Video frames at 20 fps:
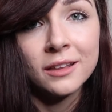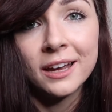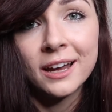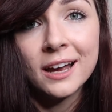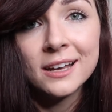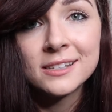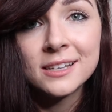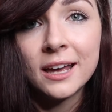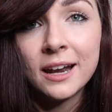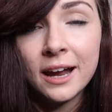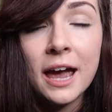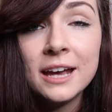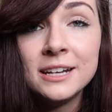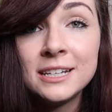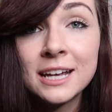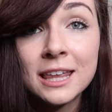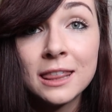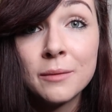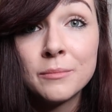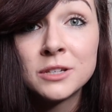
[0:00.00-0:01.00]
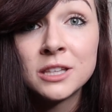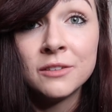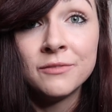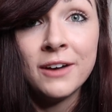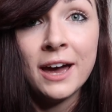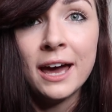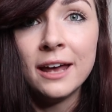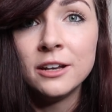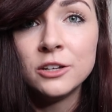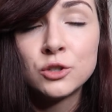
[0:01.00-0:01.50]
Like I said, I had taken them to the
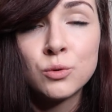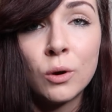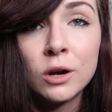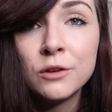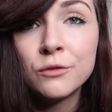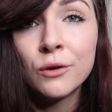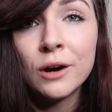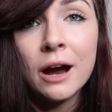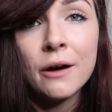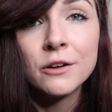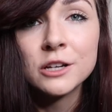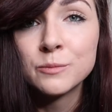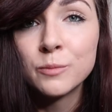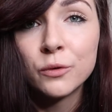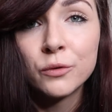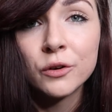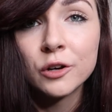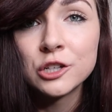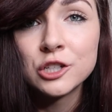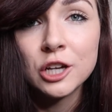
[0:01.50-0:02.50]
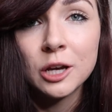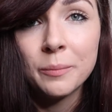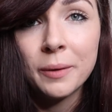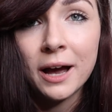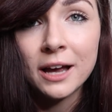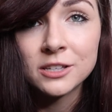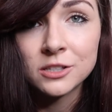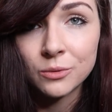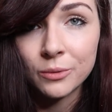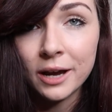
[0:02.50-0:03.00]
vet 24 hours before she had
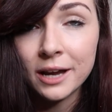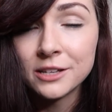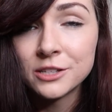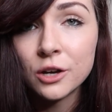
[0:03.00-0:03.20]
passed away,